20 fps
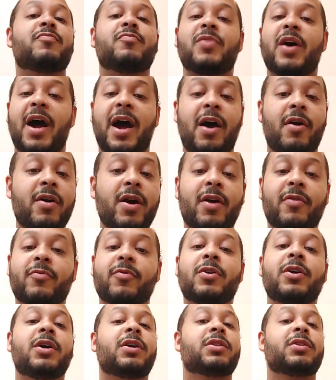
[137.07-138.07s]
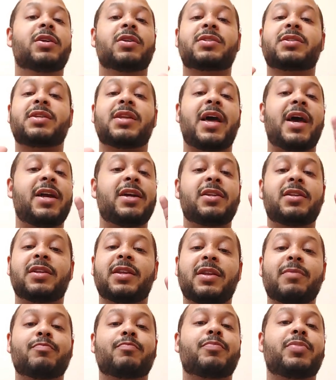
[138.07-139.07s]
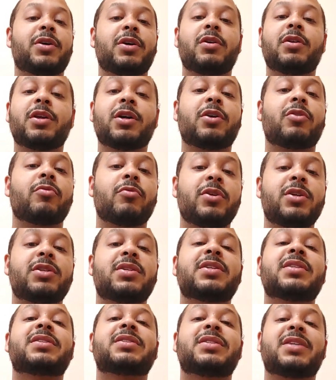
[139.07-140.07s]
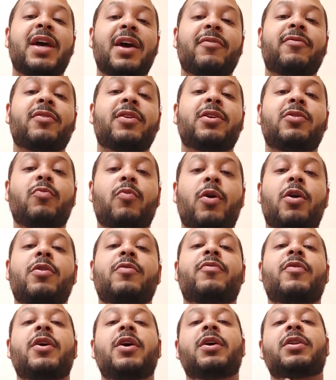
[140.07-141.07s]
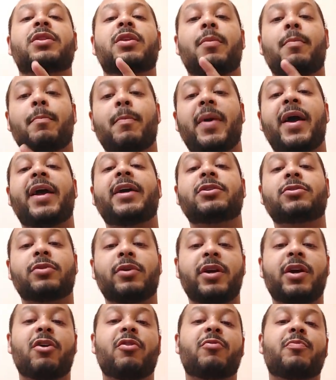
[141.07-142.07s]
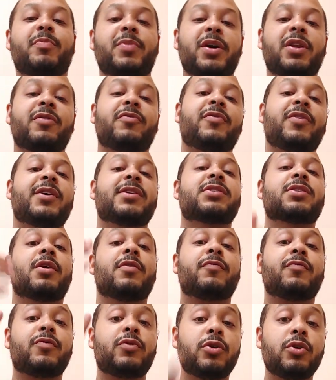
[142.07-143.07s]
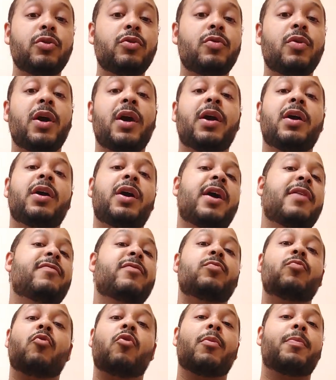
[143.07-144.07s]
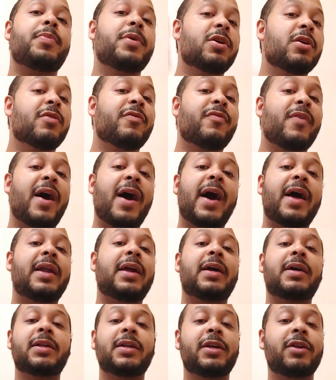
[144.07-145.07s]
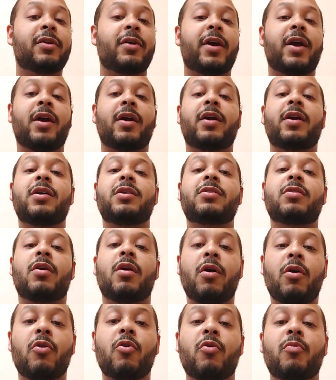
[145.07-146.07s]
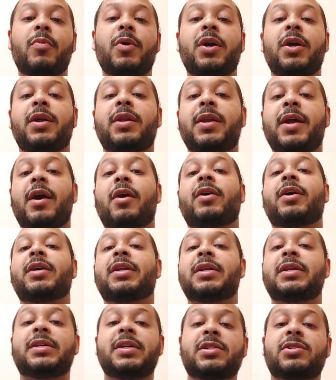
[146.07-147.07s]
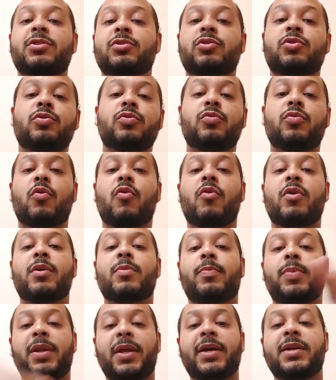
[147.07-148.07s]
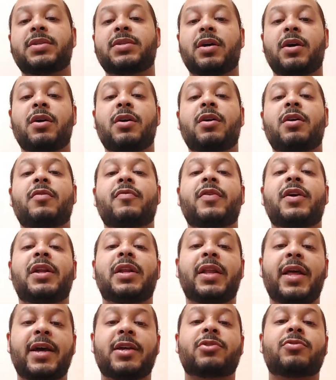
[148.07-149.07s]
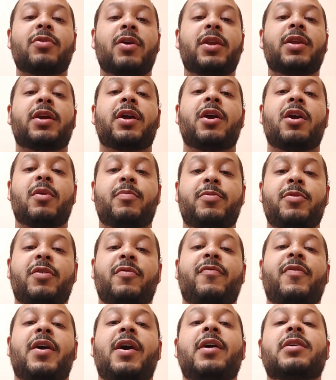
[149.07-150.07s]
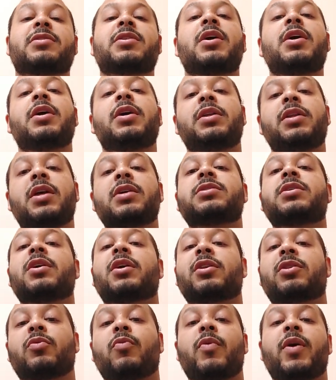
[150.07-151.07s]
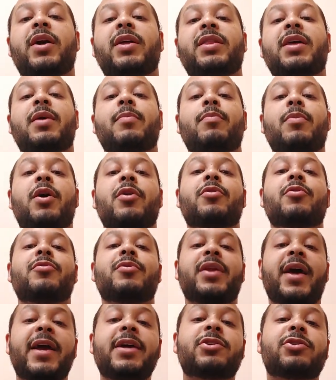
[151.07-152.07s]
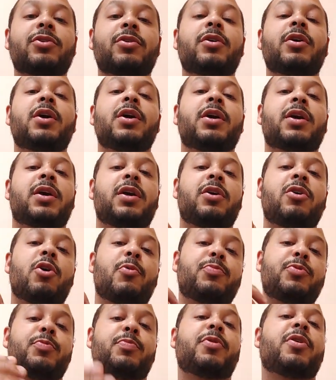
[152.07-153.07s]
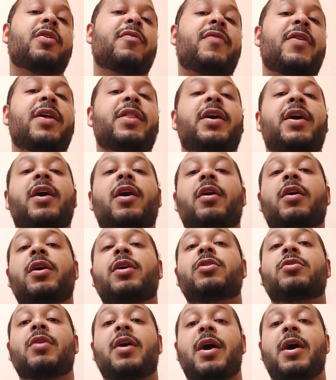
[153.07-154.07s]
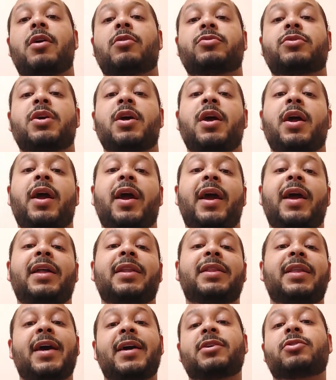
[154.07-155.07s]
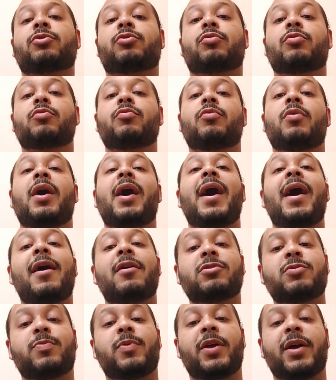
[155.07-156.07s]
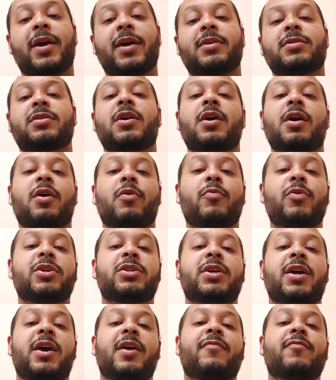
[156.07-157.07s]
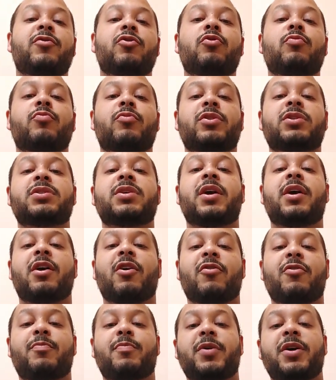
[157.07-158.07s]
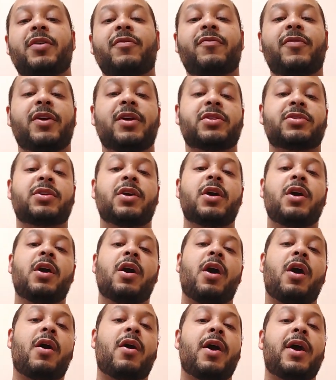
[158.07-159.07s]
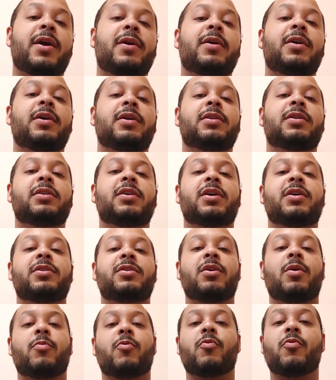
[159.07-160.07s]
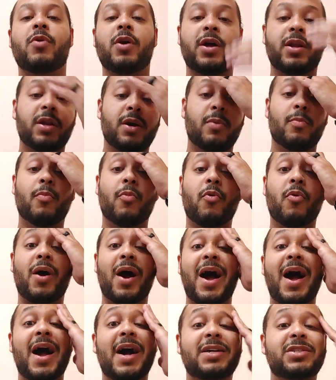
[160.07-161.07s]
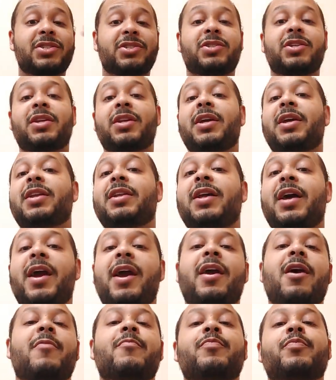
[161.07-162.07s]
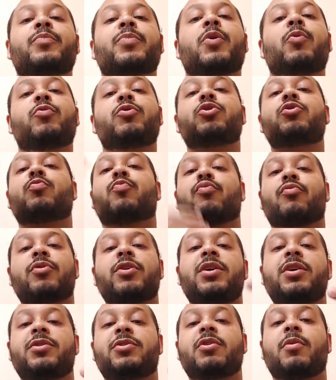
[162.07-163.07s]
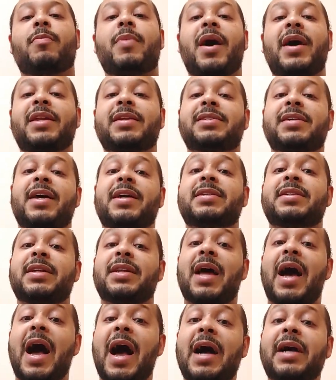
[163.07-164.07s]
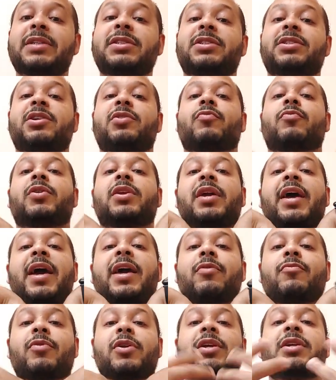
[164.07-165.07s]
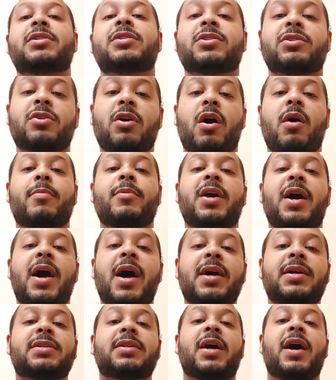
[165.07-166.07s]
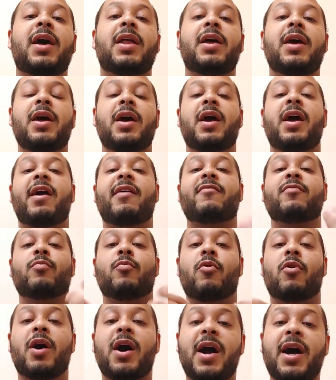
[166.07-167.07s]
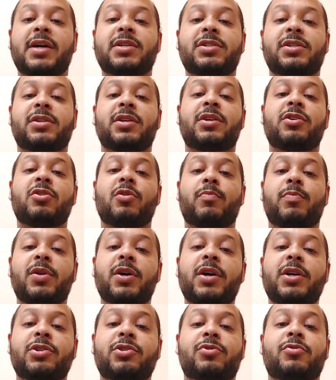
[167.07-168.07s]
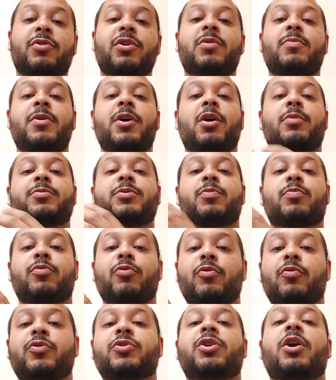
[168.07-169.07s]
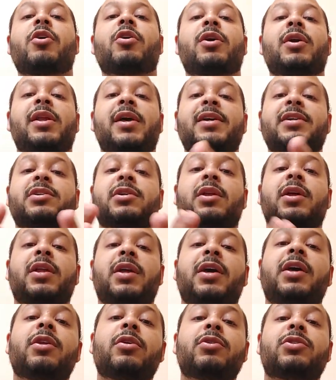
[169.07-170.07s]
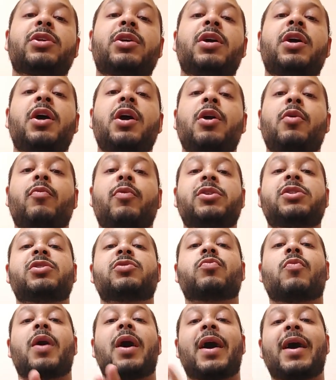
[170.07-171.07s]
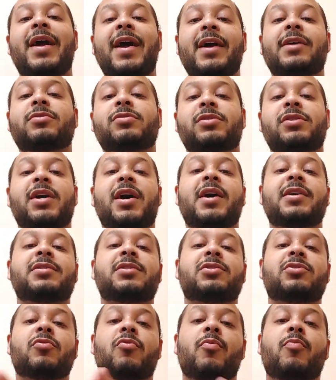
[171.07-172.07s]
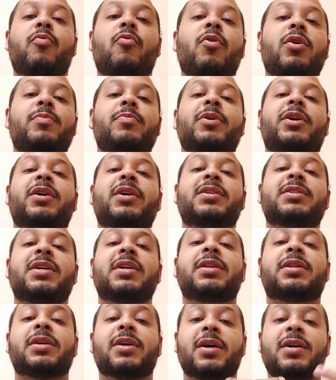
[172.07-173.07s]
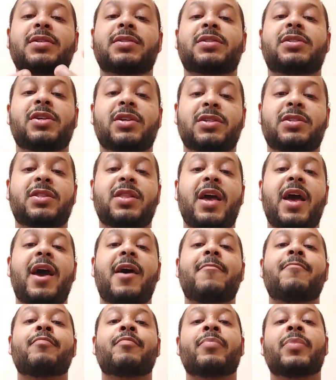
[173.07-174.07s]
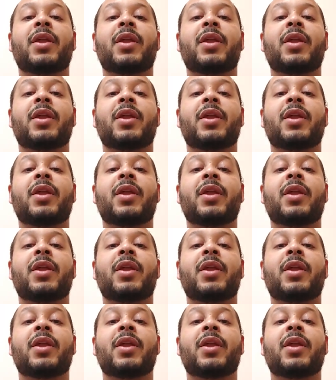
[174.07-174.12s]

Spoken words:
However, the slight bill increase is definitely worth the major health benefits of you having more purified and cleaner air in your home. Now, in addition to or in place of electronic air purifiers, let's look at the way that Mother Nature can help you purify the air in your house, and that's through houseplants, which have numerous health benefits. All right, number one, more oxygen in the air. When you breathe, your body takes in oxygen and releases carbon dioxide. Having more oxygen in your bloodstream helps improve circulation and energy, which is why exercise is so important, because it does just that.